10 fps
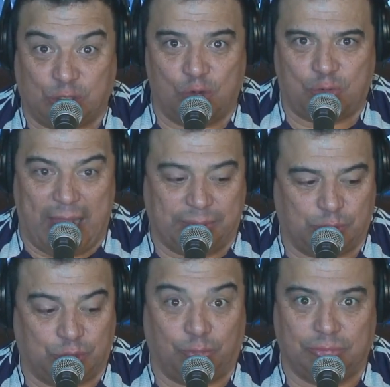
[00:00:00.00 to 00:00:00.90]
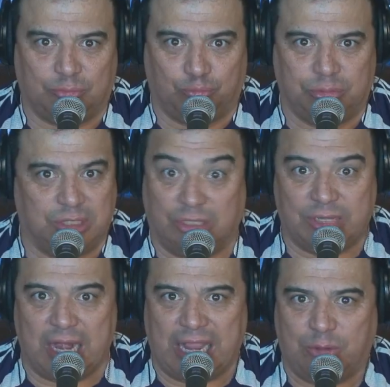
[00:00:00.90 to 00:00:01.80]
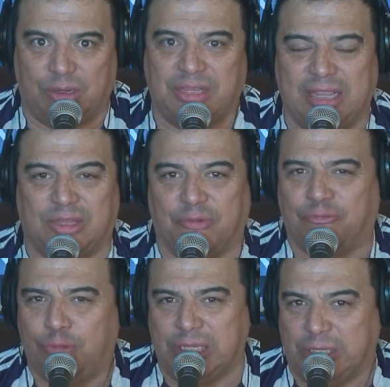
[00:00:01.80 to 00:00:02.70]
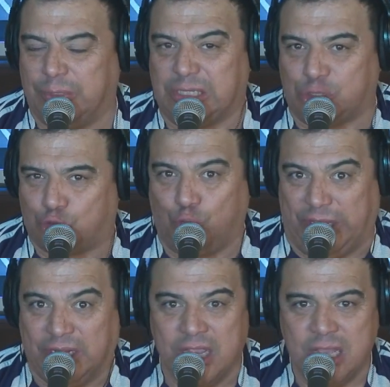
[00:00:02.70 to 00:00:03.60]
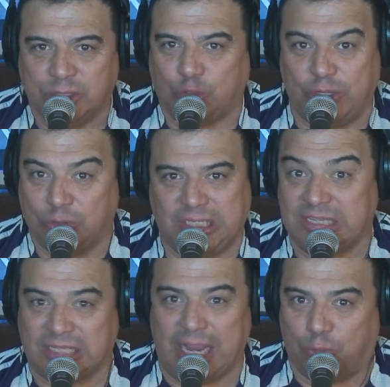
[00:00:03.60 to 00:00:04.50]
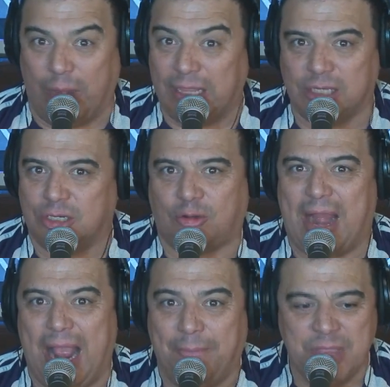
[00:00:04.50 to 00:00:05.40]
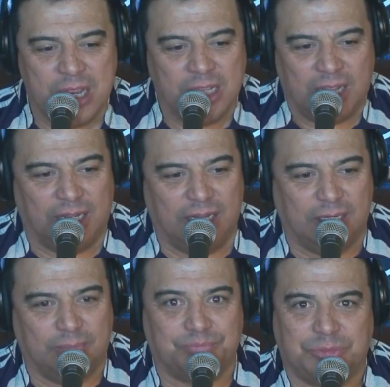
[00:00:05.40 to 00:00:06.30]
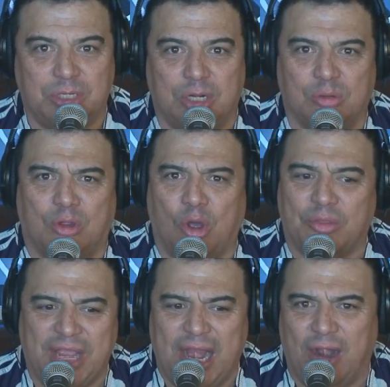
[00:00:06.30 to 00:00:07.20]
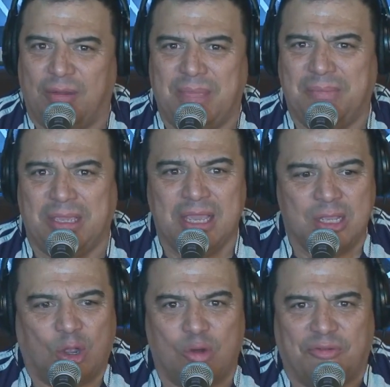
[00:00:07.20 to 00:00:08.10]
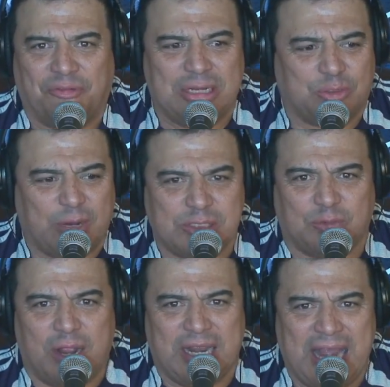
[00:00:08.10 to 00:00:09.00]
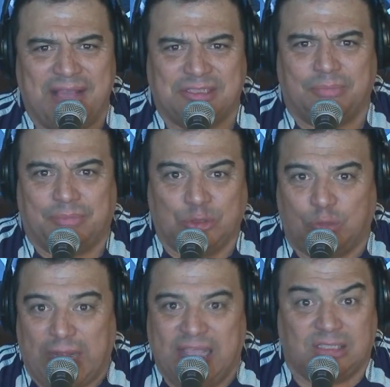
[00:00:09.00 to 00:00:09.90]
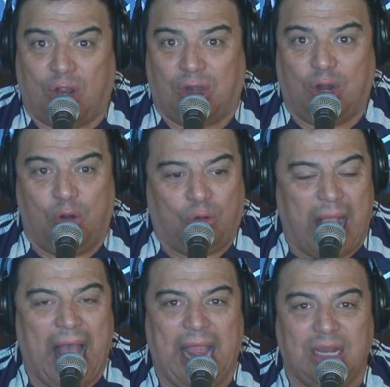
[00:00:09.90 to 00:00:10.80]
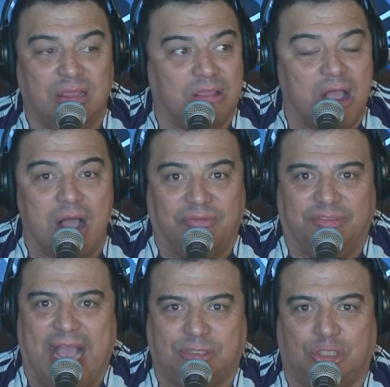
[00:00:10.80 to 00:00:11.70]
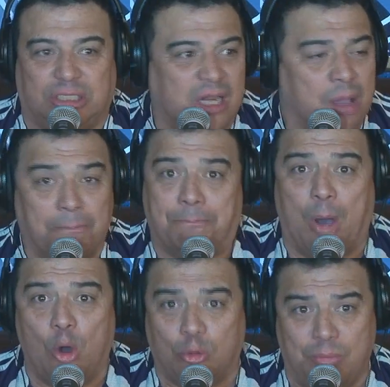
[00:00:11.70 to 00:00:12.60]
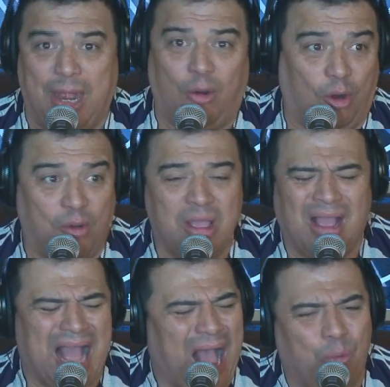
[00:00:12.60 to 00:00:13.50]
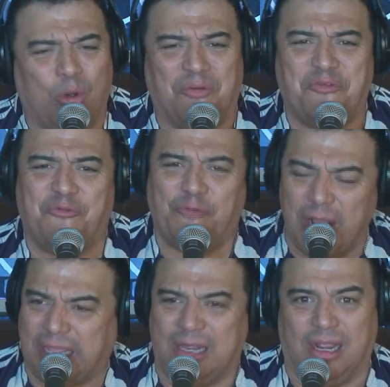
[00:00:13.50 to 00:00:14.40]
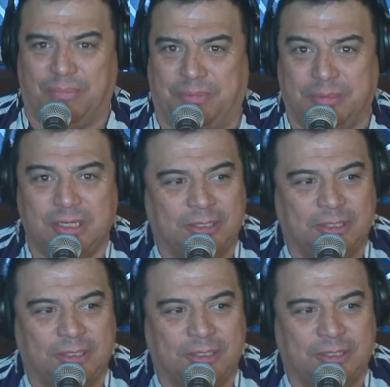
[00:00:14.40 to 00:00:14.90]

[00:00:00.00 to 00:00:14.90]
The stone crabs, which they're not like, they're really, really sweet. So they don't taste like regular crab. Go there, maybe go to a French restaurant and have some, dude, escargot. I love that shit. Bone marrow. I will fuck it up.